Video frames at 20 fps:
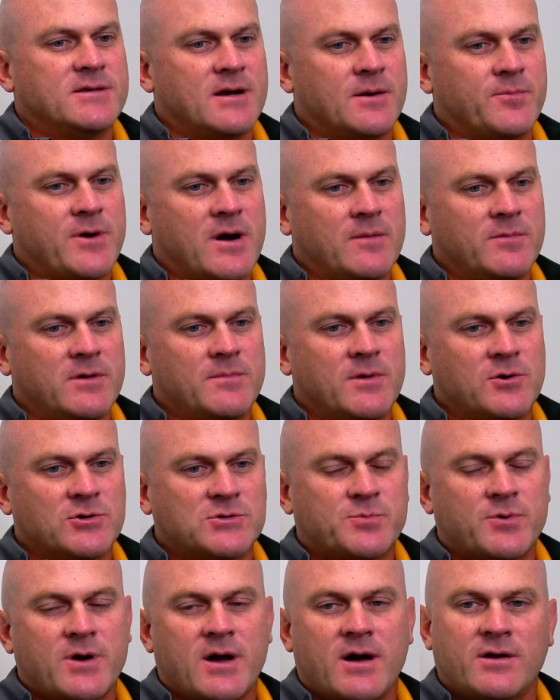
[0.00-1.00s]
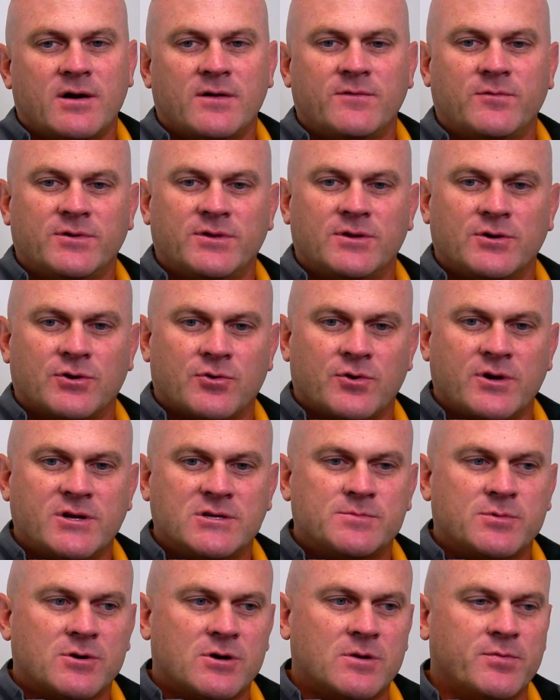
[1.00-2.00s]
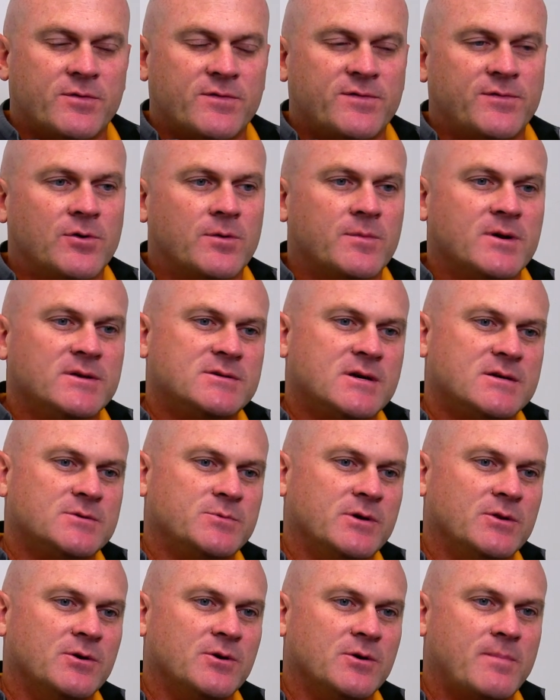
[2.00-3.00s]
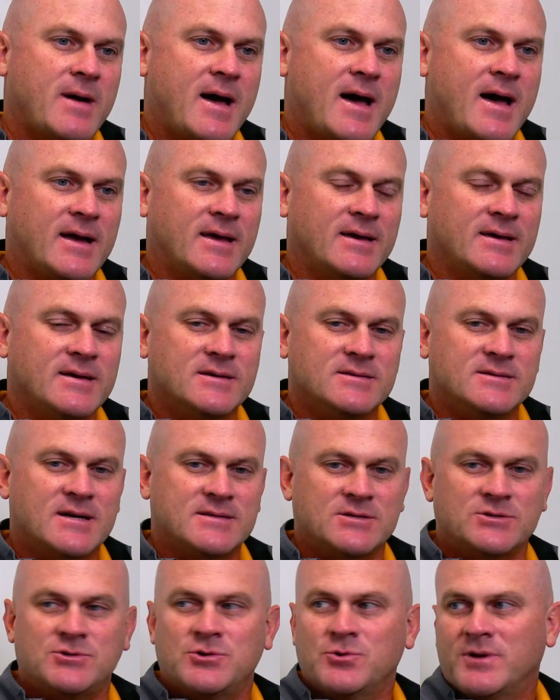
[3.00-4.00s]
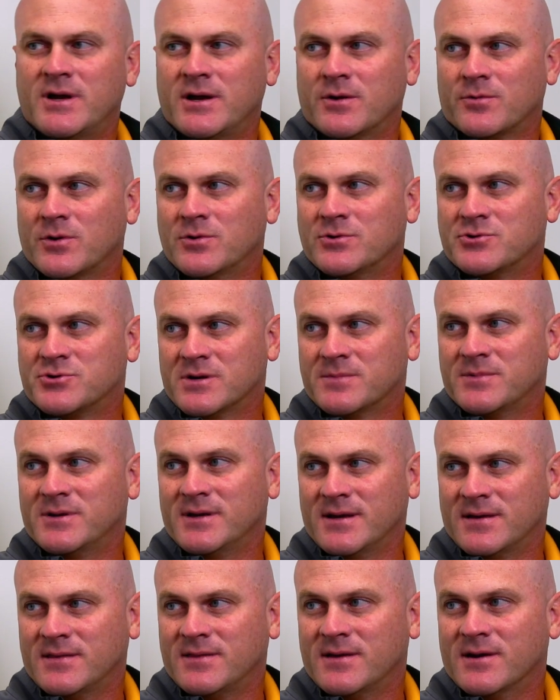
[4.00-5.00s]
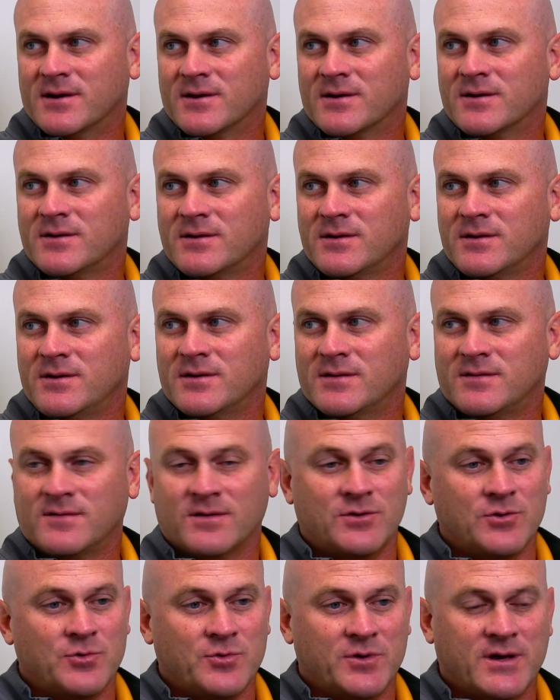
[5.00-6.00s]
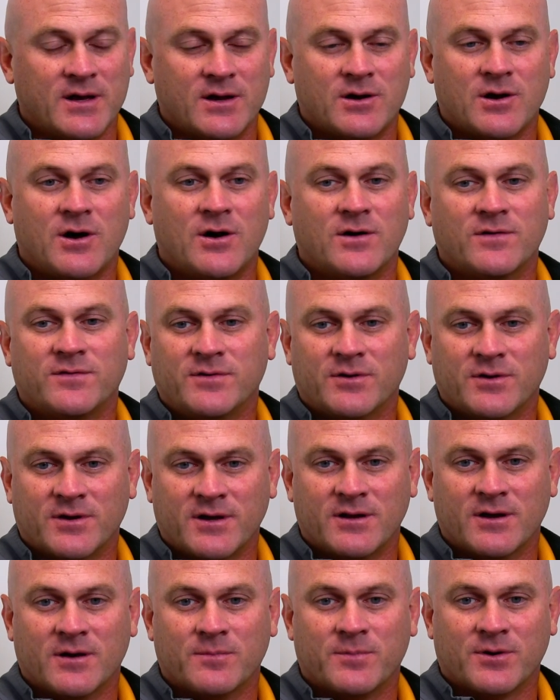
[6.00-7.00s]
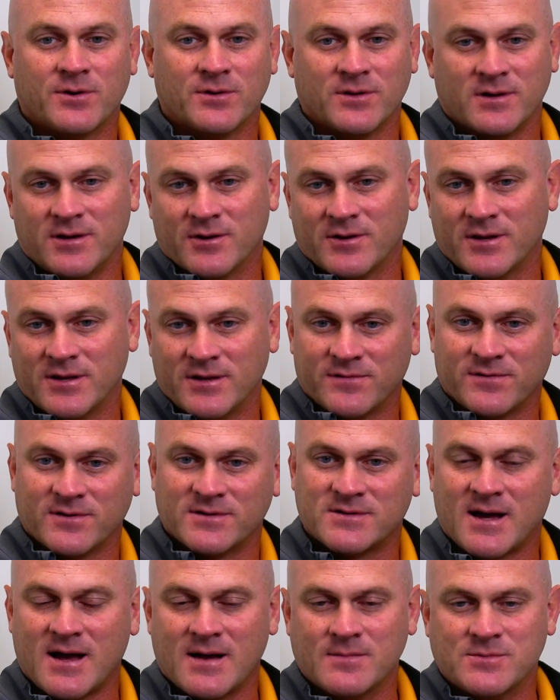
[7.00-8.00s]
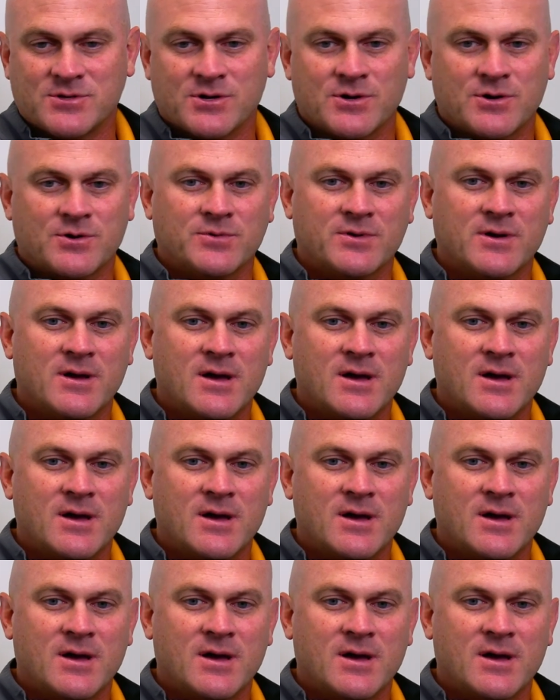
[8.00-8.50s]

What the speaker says: that I'm probably most proud of with the Greensboro performance as we look back is that's a two-day road trip to get there. It's a noon kickoff. You're getting up early. You're in a different time zone.